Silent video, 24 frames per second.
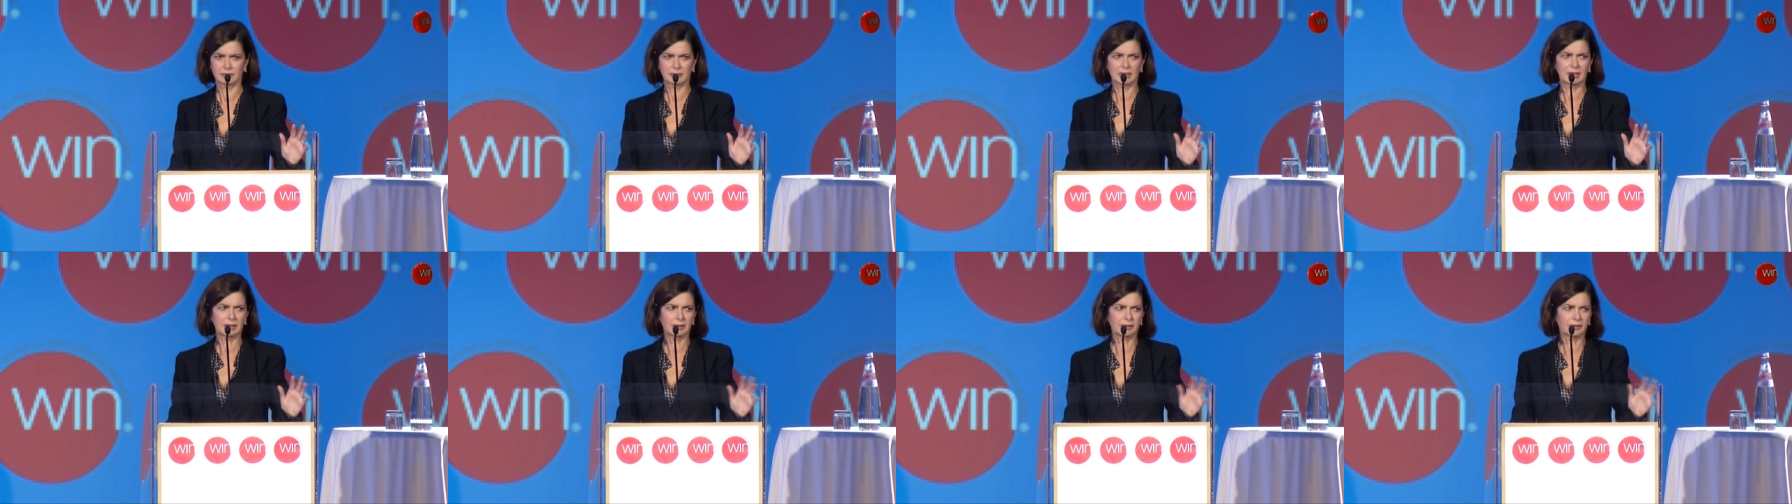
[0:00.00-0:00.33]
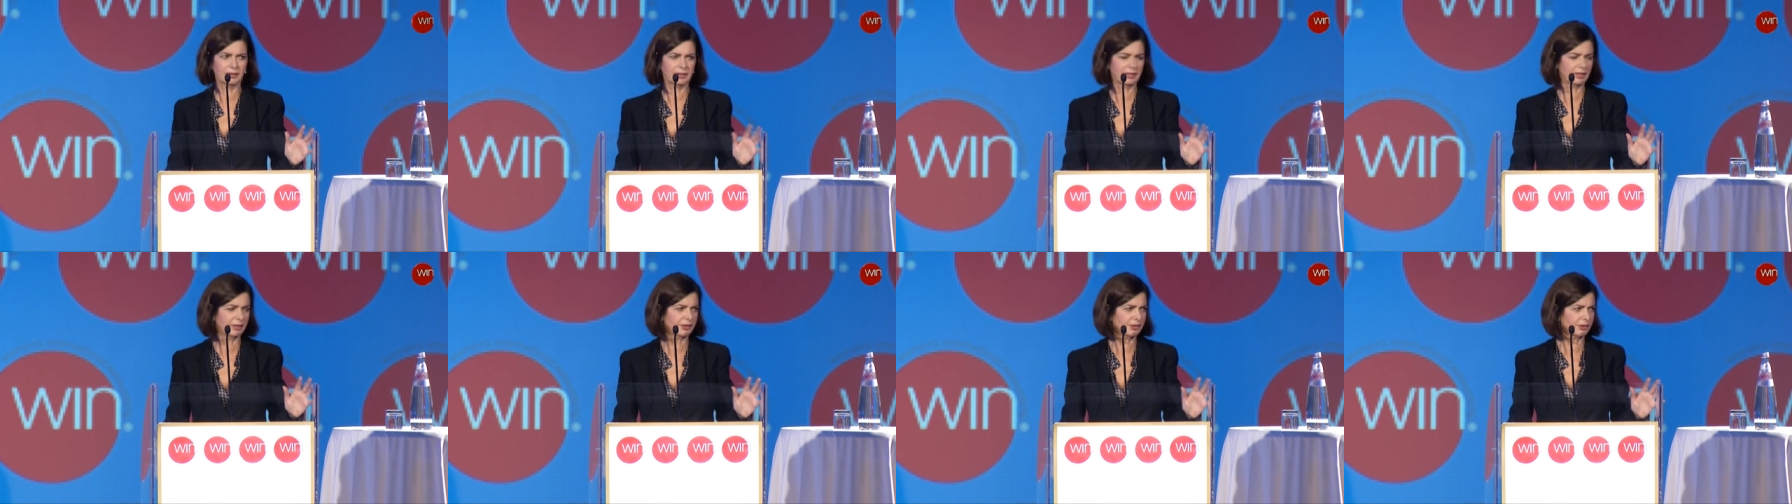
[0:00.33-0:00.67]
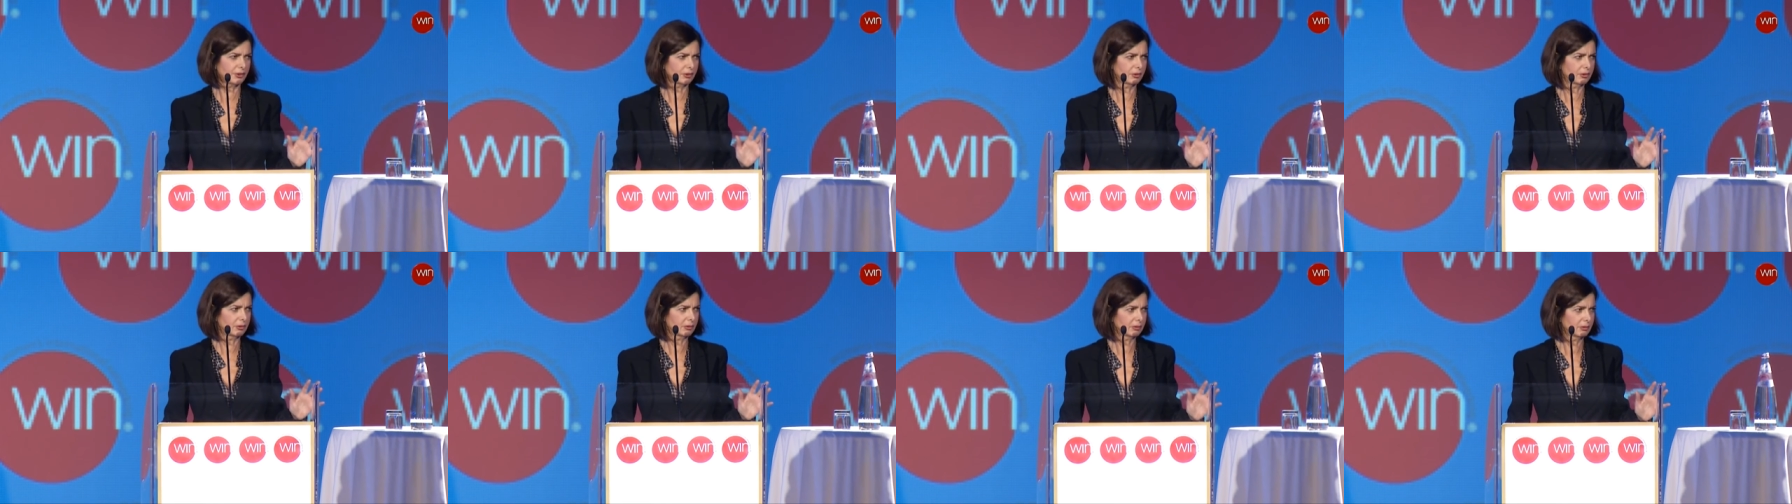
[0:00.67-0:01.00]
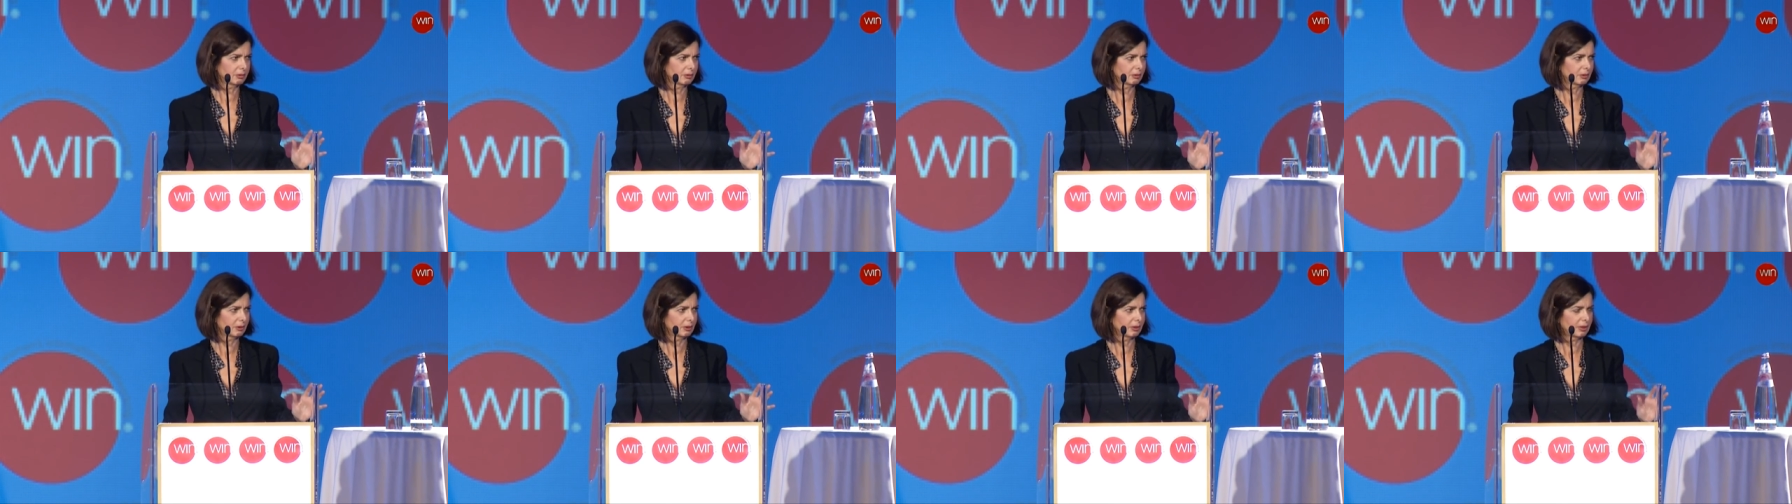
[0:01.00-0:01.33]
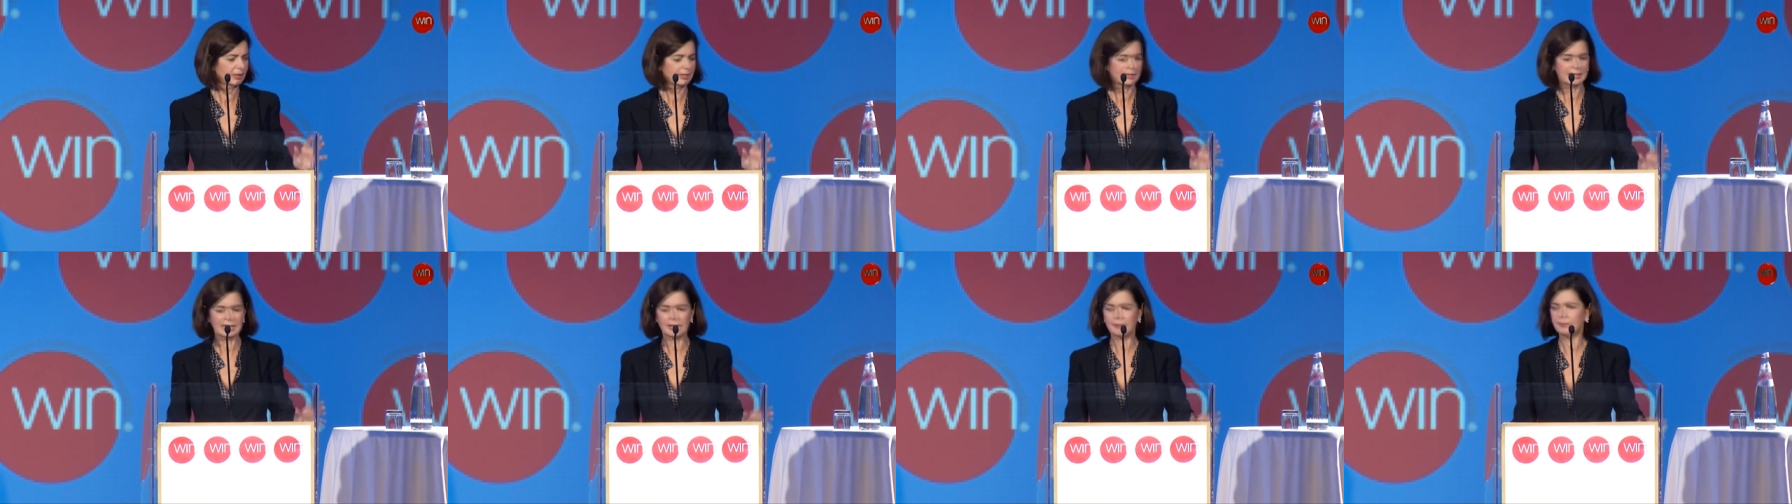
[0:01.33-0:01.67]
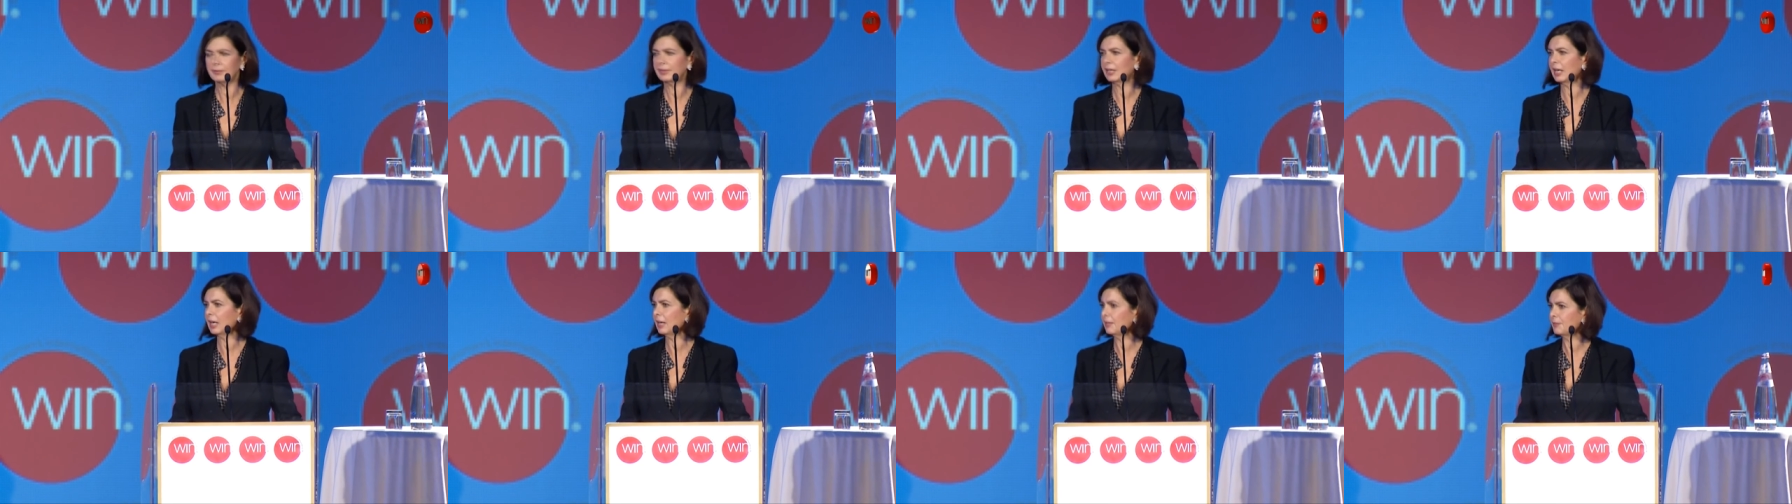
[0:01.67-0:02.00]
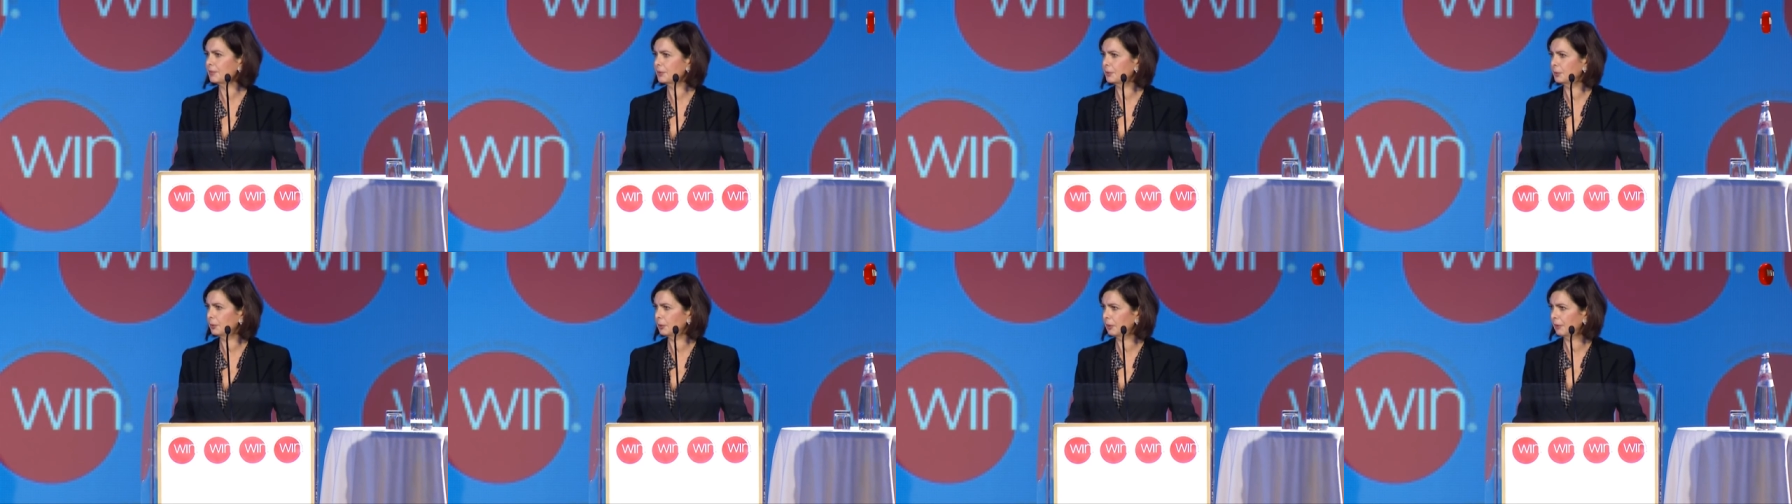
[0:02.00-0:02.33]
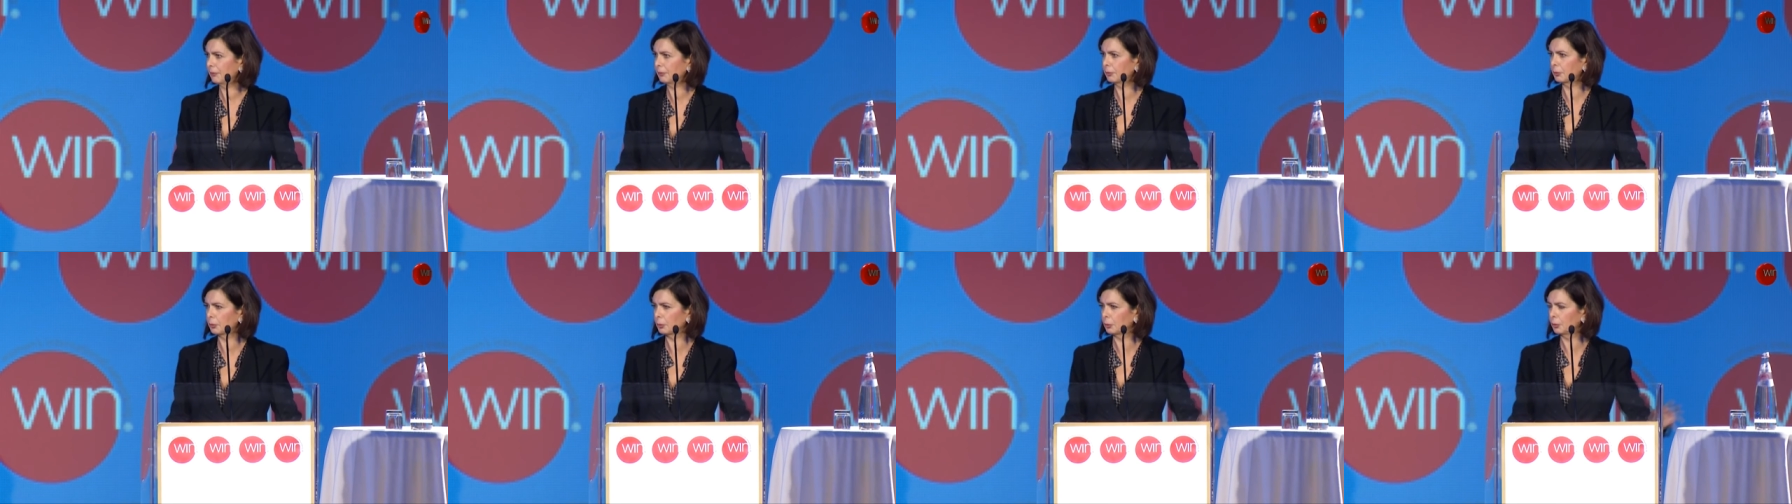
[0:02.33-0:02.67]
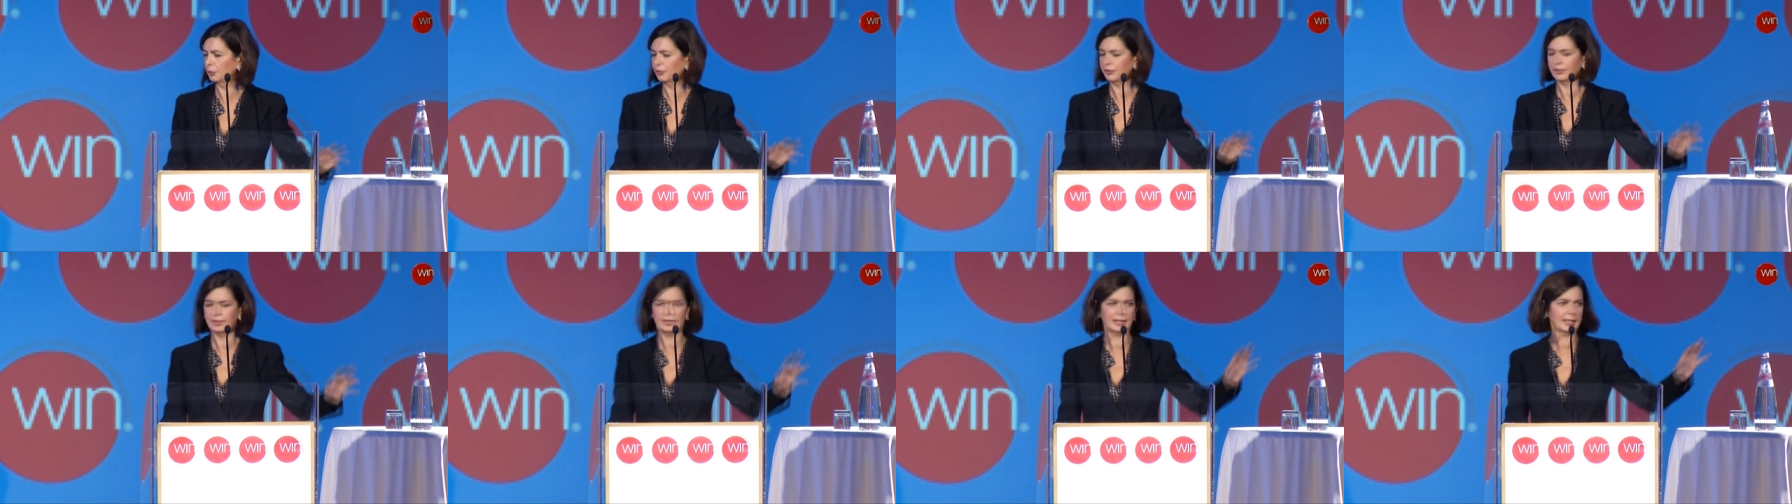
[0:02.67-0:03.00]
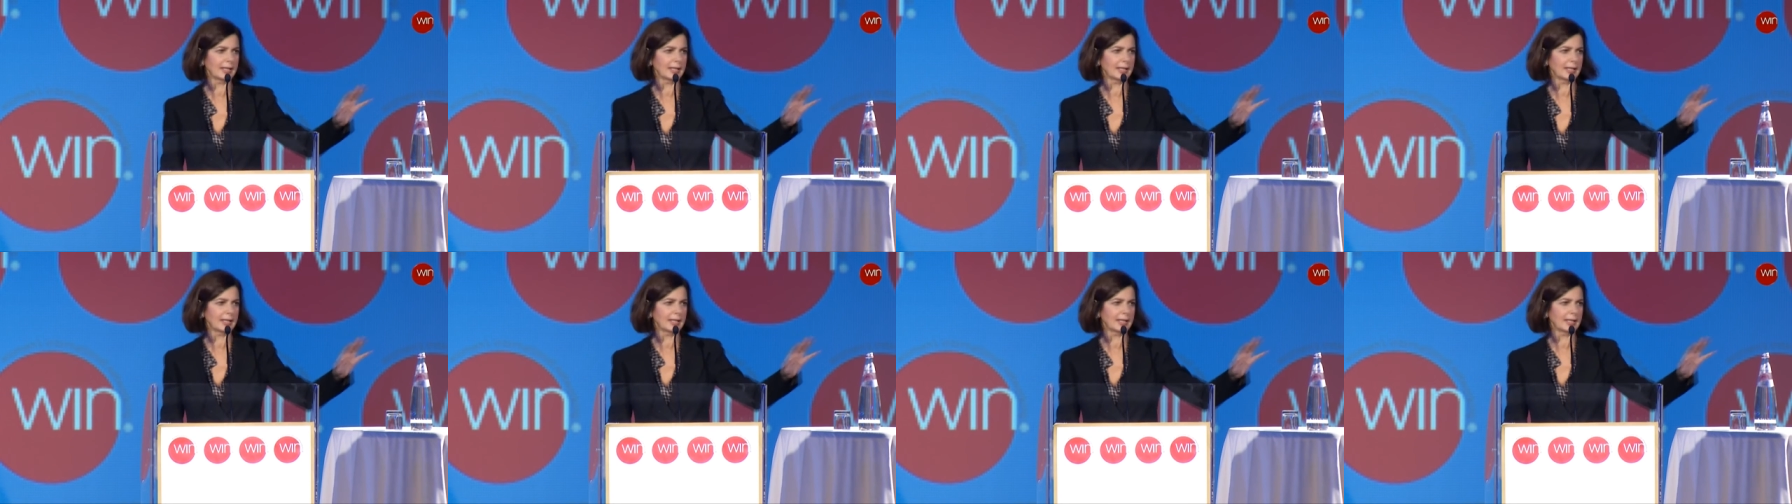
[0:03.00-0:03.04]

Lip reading: I don't think so. Sometimes you have growth in